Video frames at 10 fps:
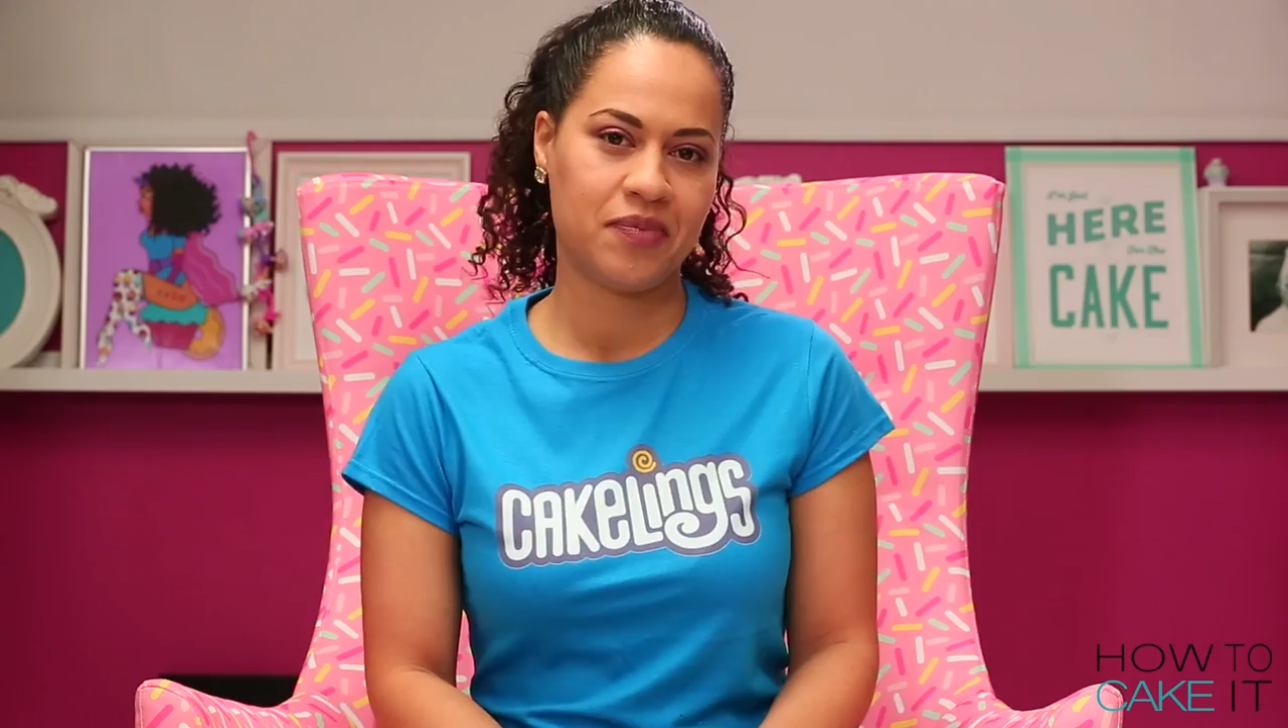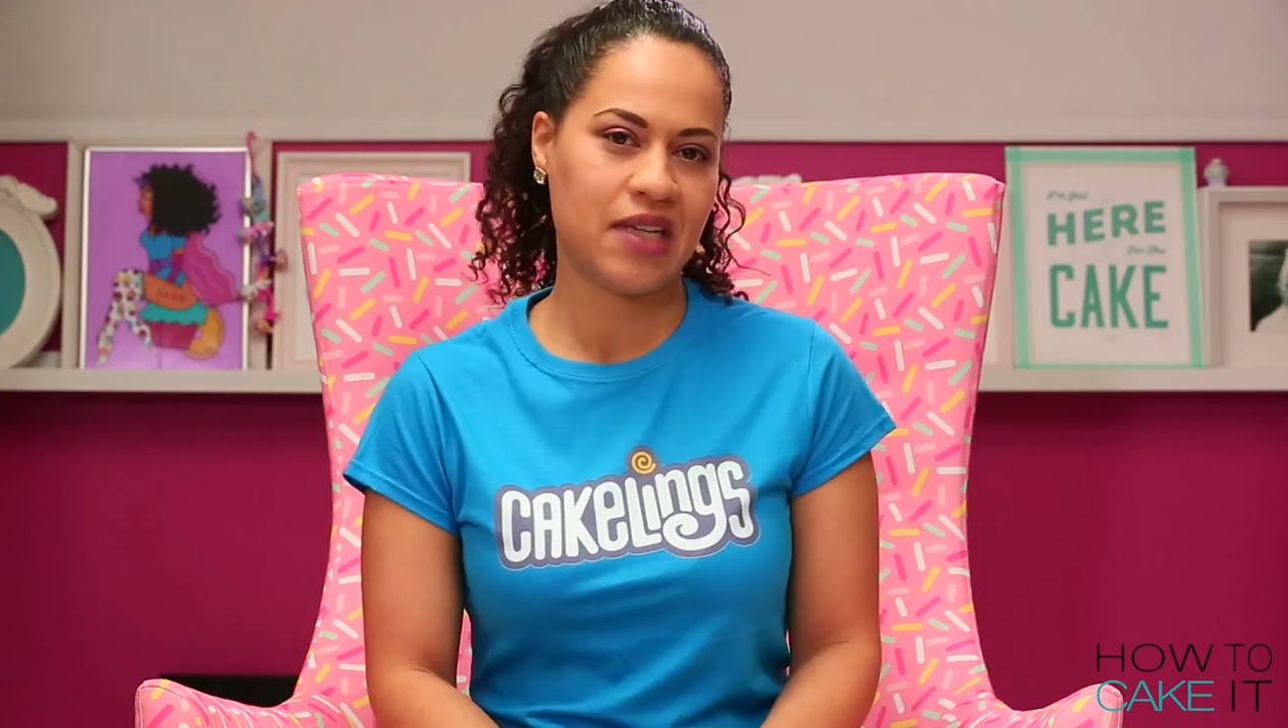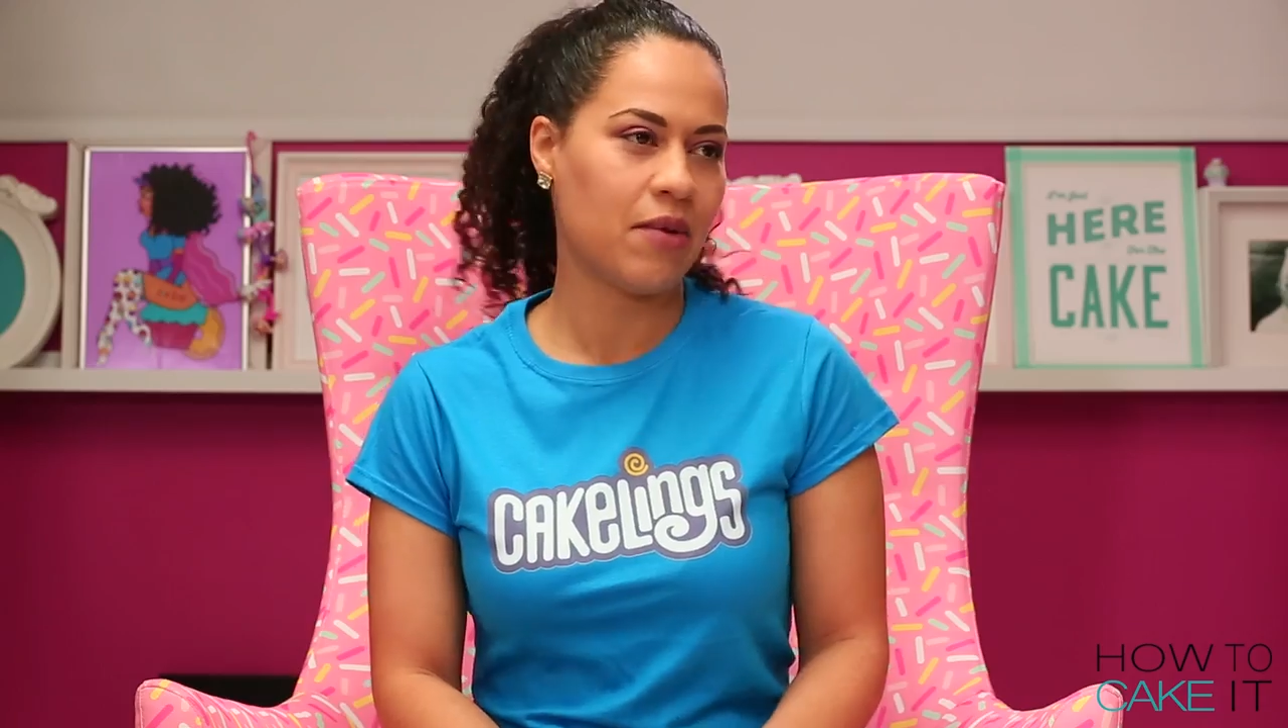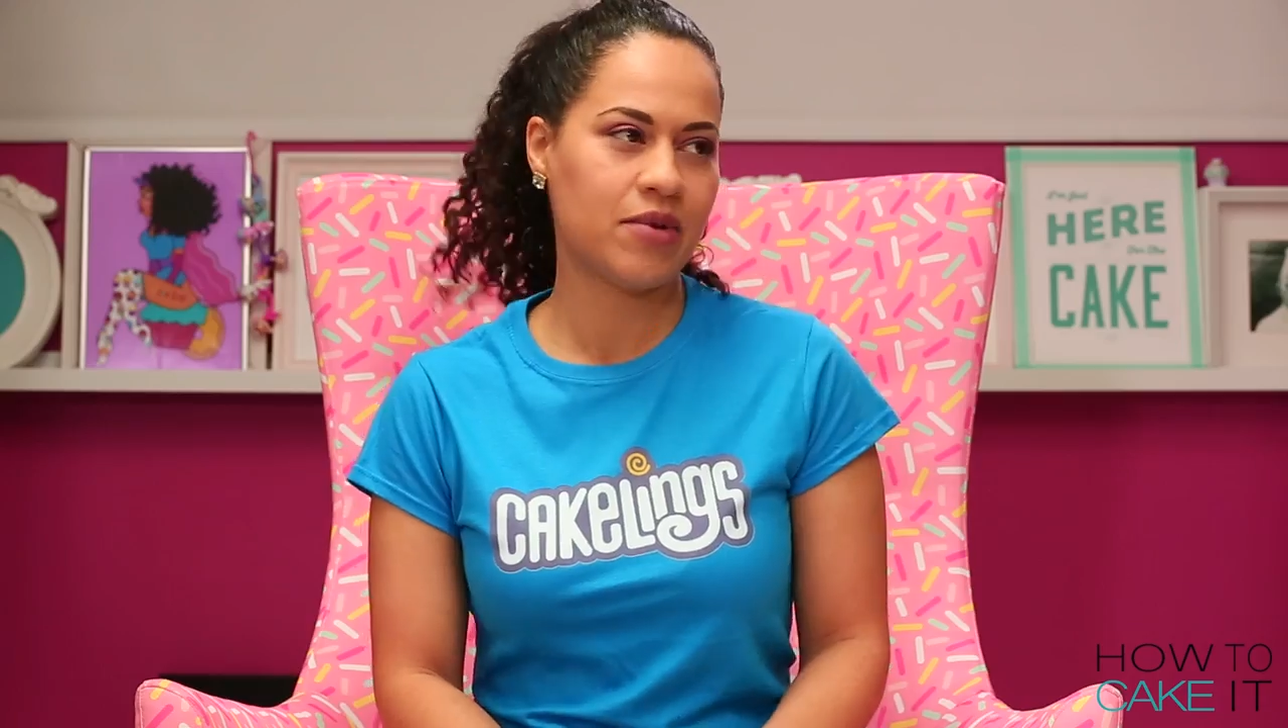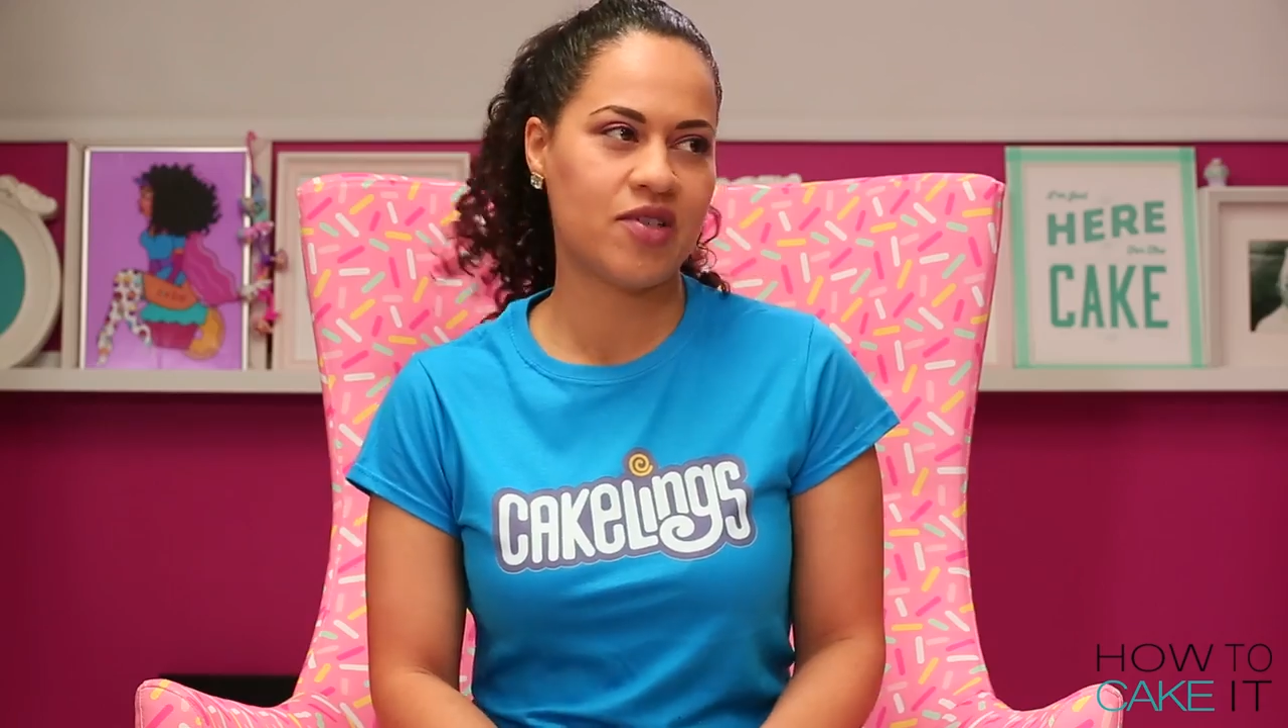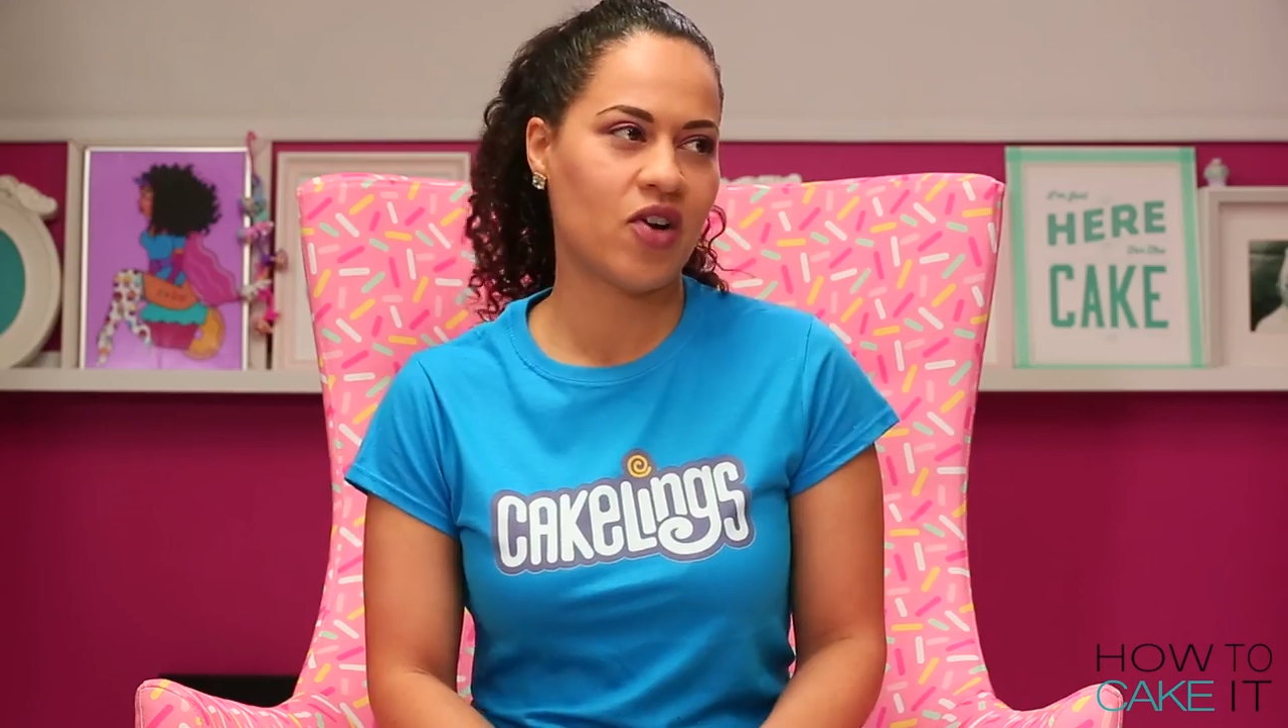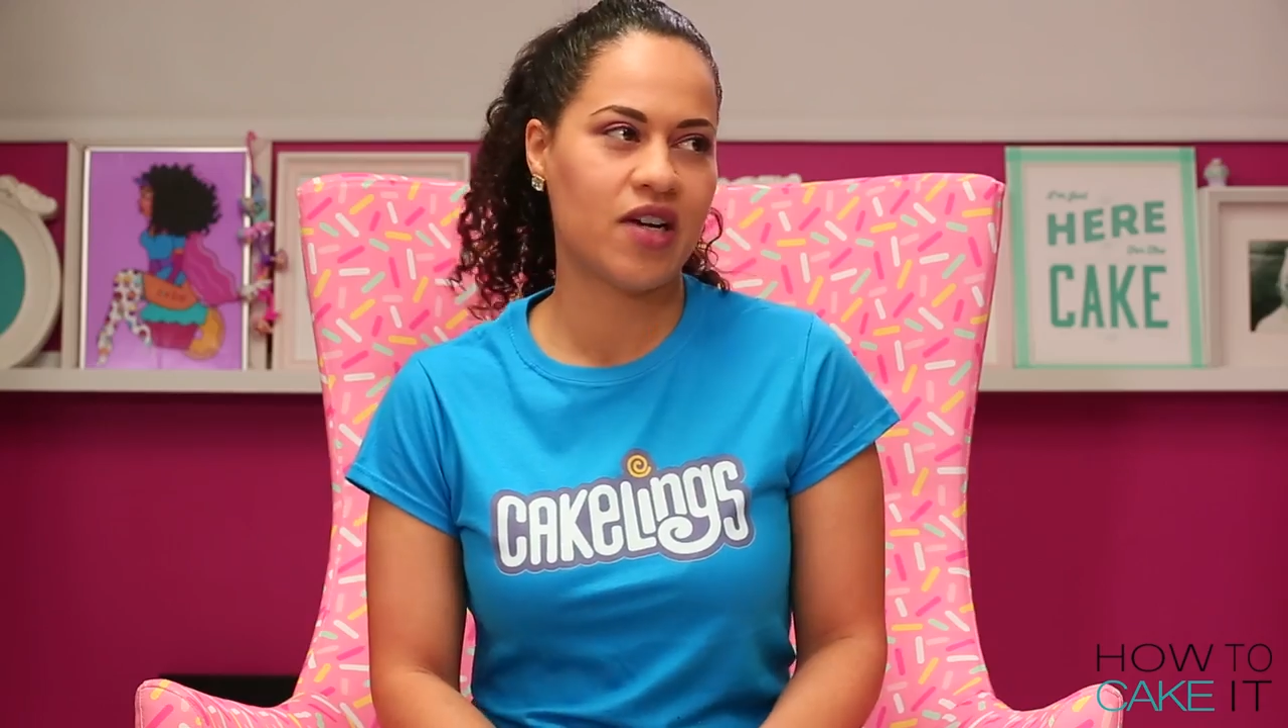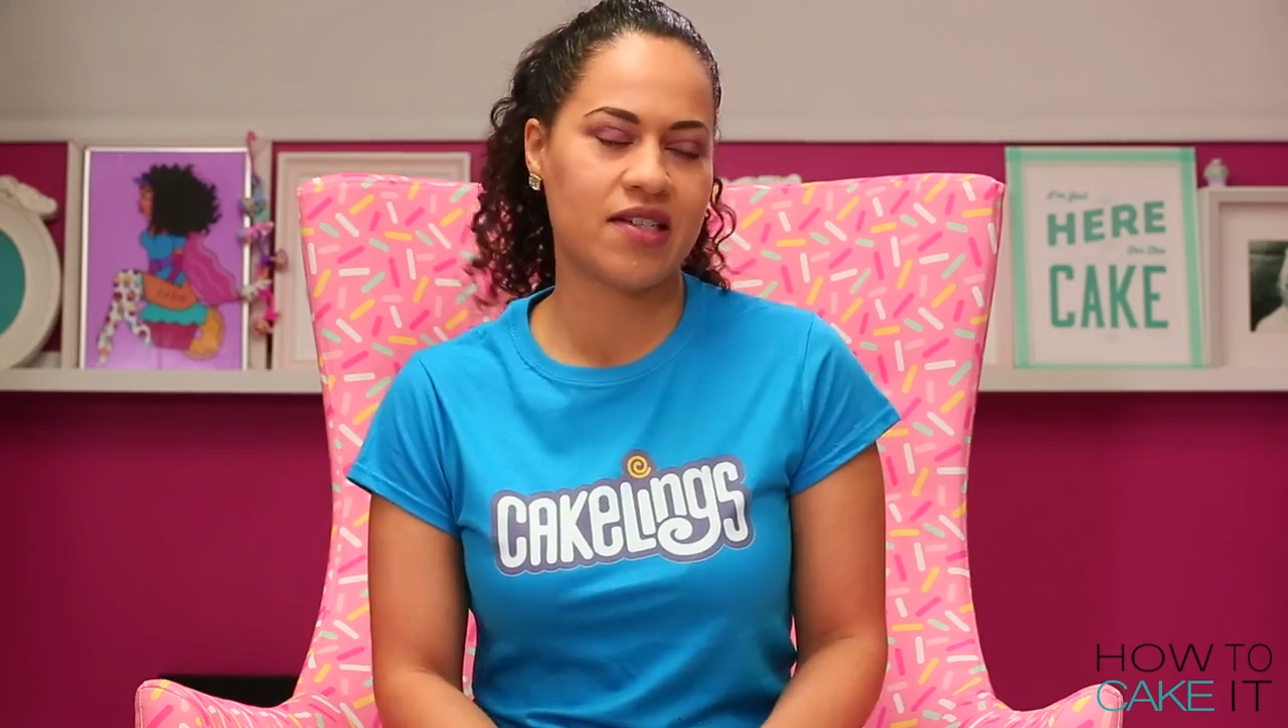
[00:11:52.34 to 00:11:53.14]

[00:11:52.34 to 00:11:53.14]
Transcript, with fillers: Dowels aren't